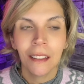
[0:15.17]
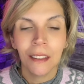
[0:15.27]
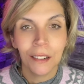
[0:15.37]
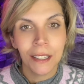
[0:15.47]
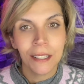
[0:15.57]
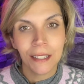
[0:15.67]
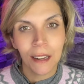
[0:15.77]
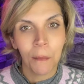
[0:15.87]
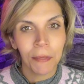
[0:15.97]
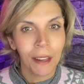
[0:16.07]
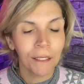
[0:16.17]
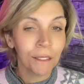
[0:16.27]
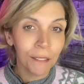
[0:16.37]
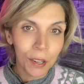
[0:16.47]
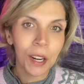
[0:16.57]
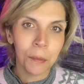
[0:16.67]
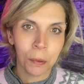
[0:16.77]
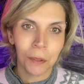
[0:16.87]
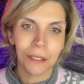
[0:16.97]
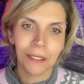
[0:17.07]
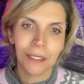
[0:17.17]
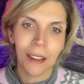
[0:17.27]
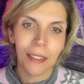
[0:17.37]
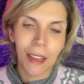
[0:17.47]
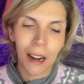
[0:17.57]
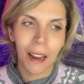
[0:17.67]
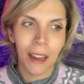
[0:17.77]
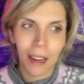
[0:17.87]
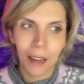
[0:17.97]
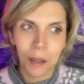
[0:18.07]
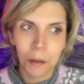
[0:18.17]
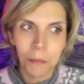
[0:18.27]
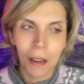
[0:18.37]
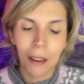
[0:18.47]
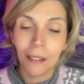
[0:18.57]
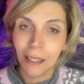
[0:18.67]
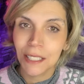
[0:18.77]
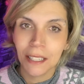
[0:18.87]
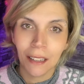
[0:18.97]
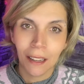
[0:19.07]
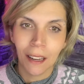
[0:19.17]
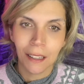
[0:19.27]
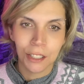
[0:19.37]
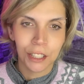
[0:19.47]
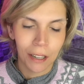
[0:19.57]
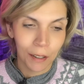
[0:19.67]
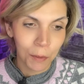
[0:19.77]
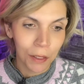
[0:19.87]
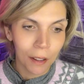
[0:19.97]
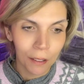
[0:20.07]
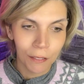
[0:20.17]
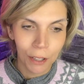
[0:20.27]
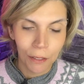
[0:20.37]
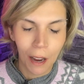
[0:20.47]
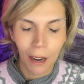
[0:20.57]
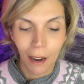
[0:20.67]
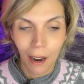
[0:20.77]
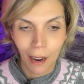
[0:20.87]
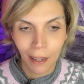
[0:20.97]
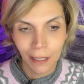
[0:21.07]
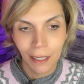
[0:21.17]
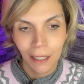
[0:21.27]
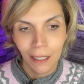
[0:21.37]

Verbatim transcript: There is something very important that I am announcing and sharing with all of you that I,